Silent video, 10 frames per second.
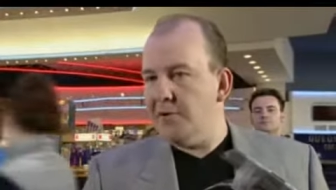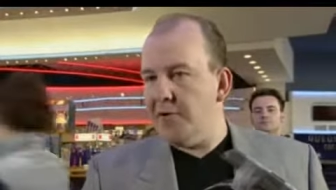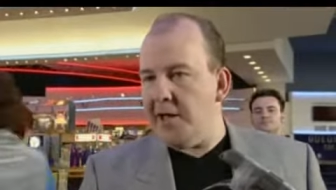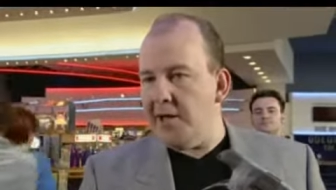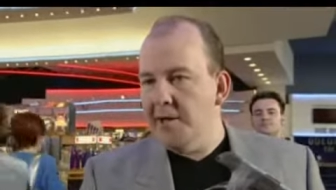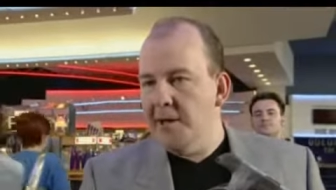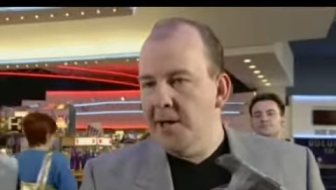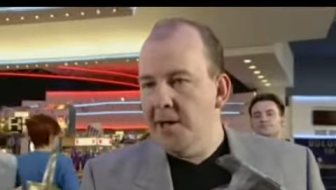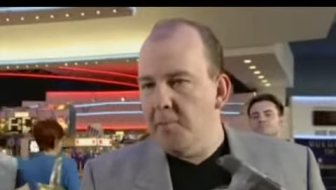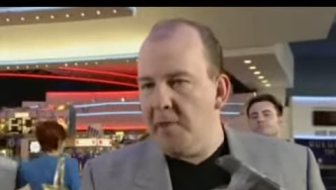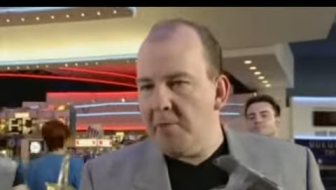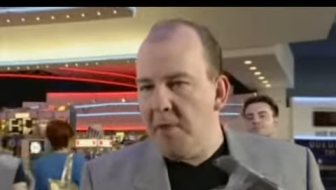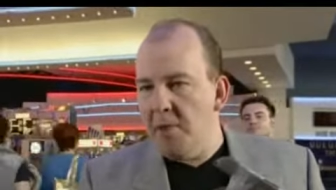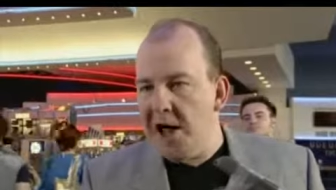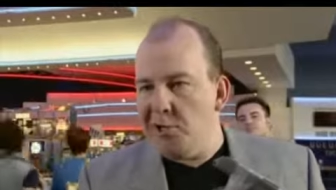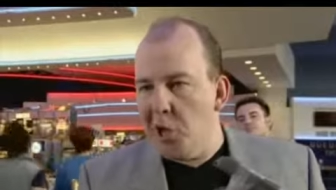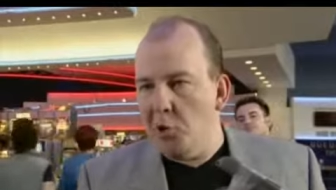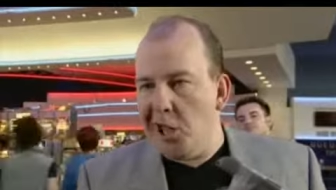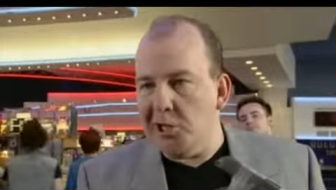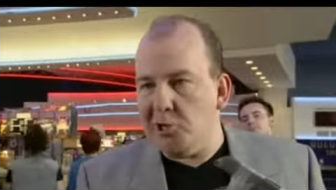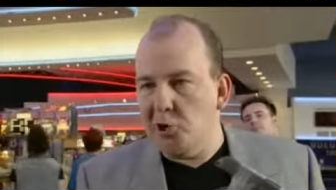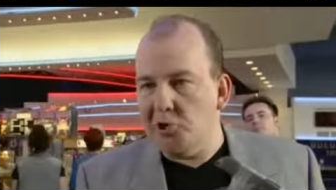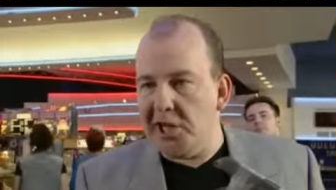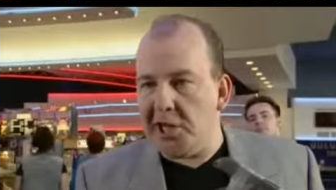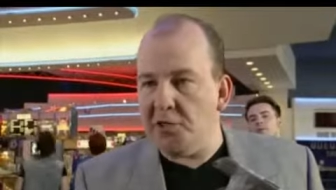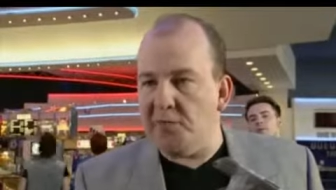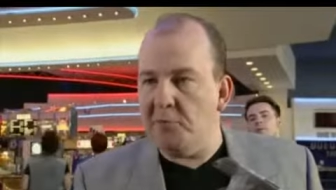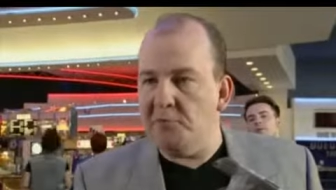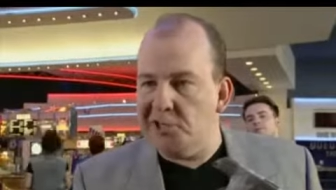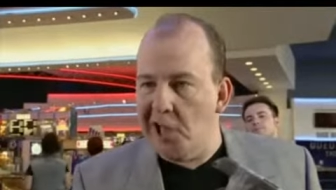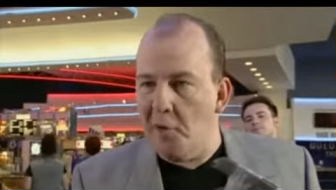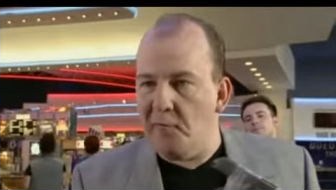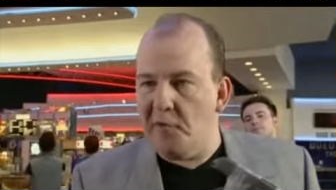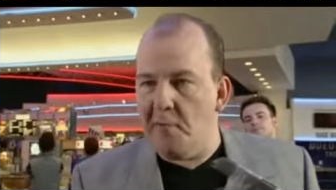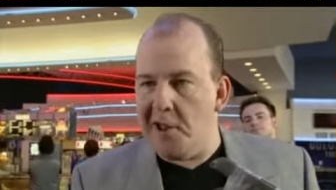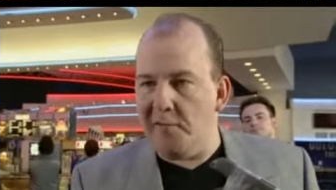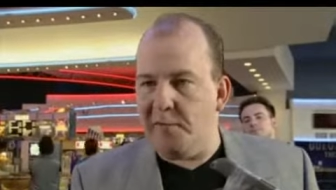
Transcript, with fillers: Right, the big man would now like two tickets for himself for the main